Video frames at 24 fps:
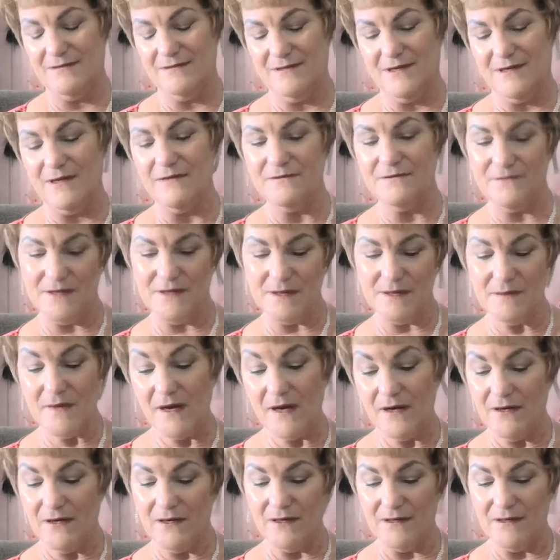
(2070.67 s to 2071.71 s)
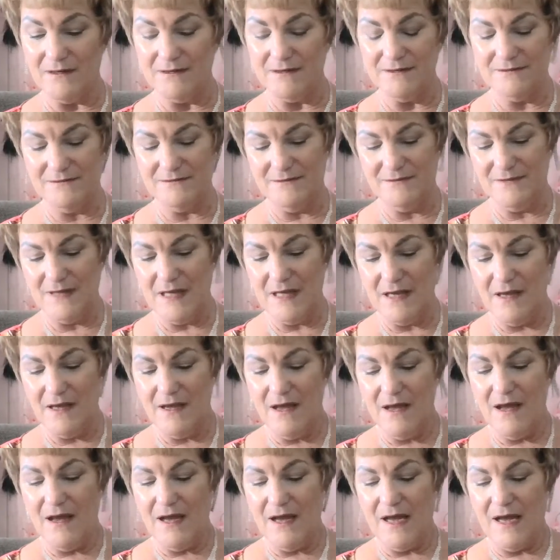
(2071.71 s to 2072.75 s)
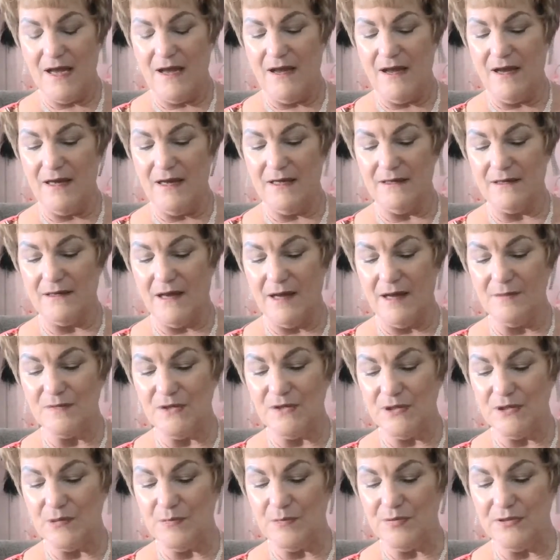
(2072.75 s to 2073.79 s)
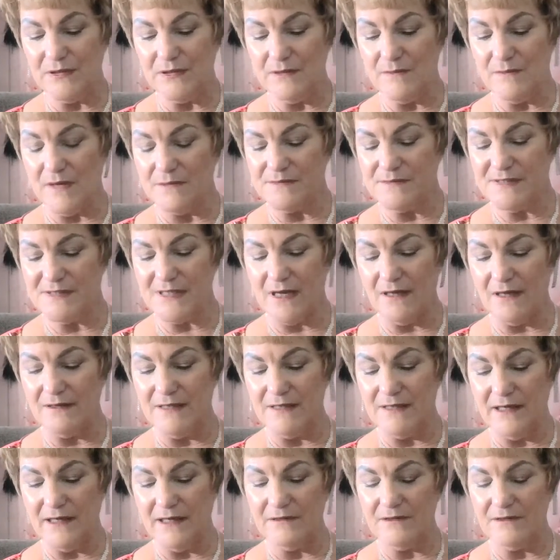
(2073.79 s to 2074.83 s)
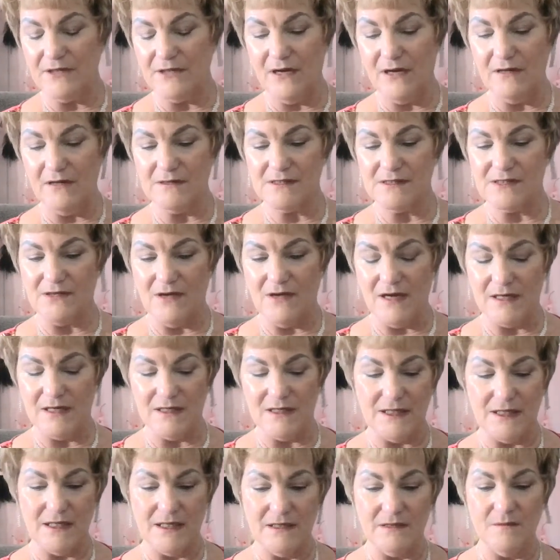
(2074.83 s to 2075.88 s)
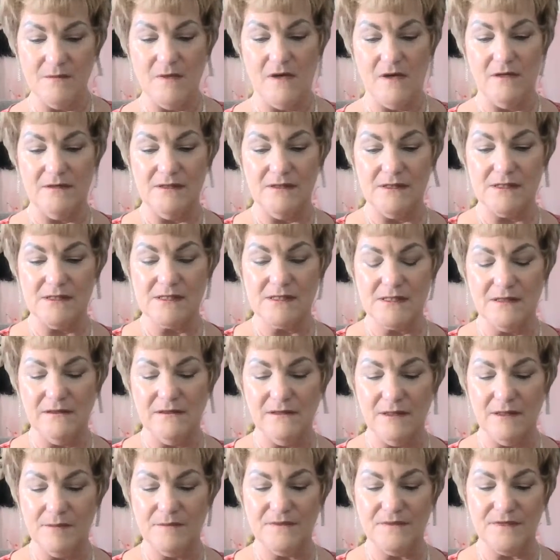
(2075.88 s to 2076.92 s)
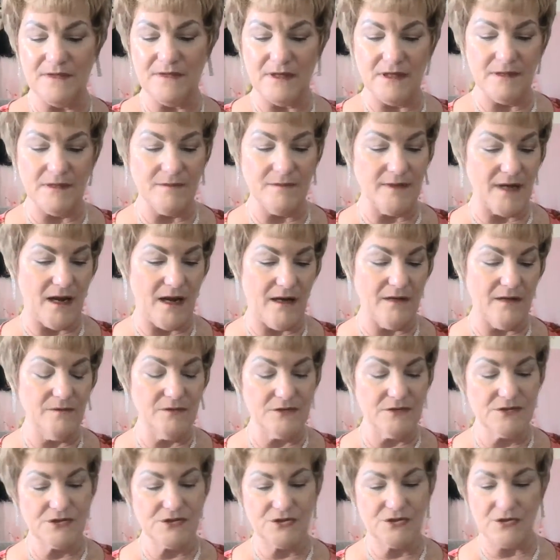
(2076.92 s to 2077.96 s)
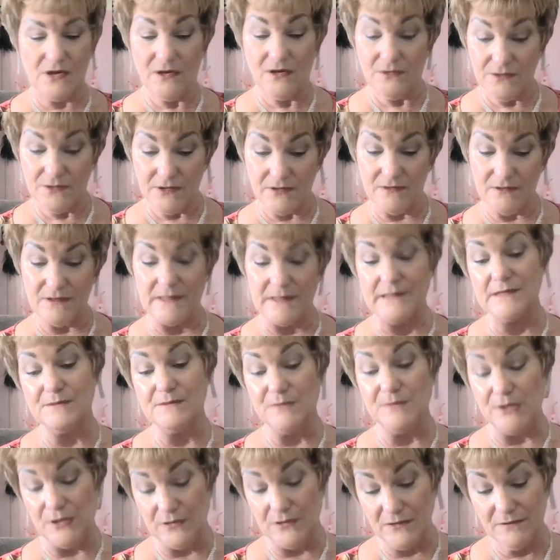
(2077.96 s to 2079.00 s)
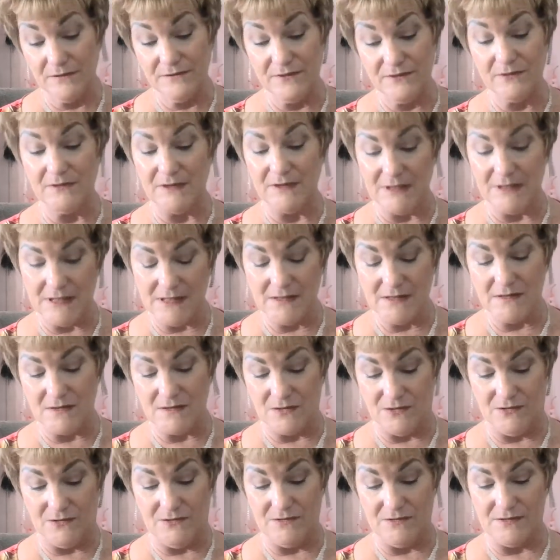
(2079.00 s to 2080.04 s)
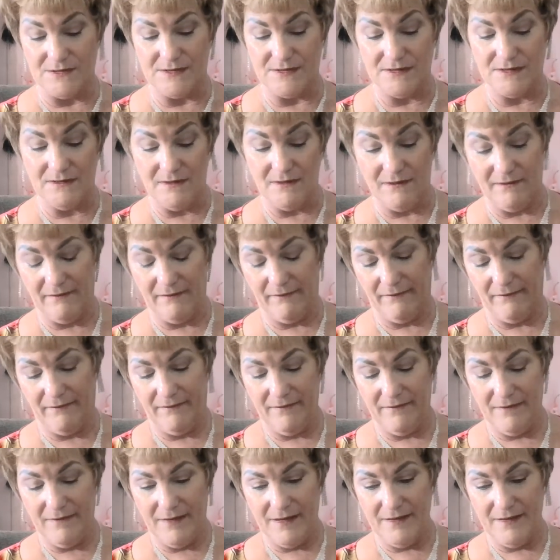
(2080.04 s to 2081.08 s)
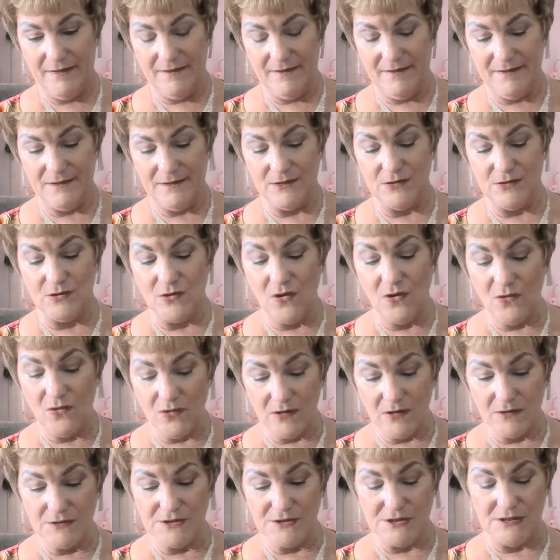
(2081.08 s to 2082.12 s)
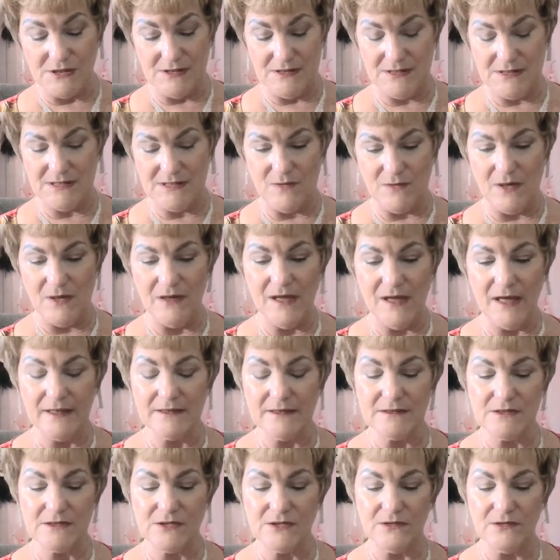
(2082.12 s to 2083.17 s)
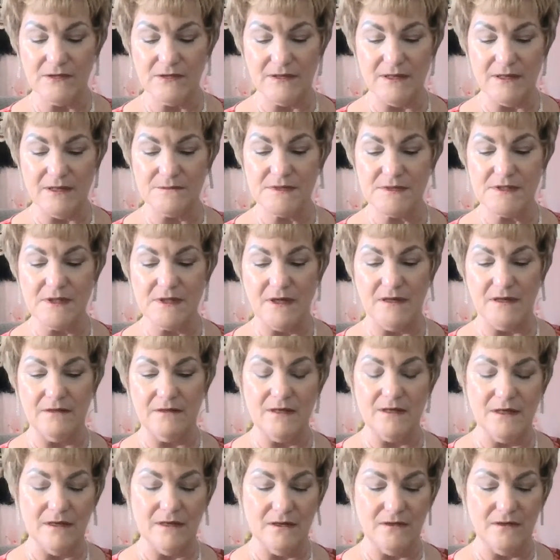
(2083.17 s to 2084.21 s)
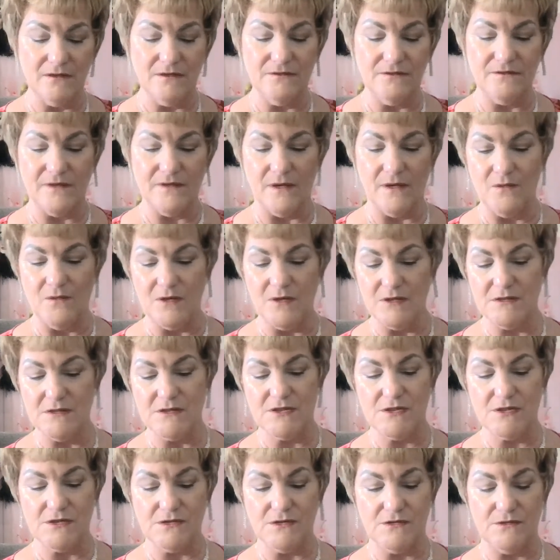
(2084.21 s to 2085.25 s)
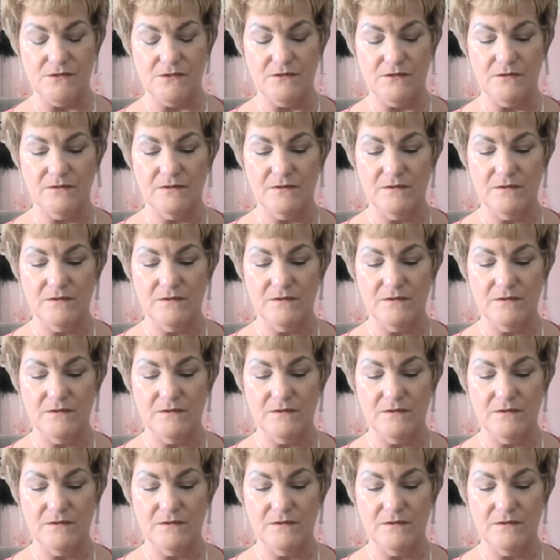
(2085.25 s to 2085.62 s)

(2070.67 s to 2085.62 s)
of them all. And I'm going to put them upside down, y'all, so I can get them on this clip thing, but I will show you these beautiful Lisners. Gorgeous. Well, I can turn it upside down if I want to.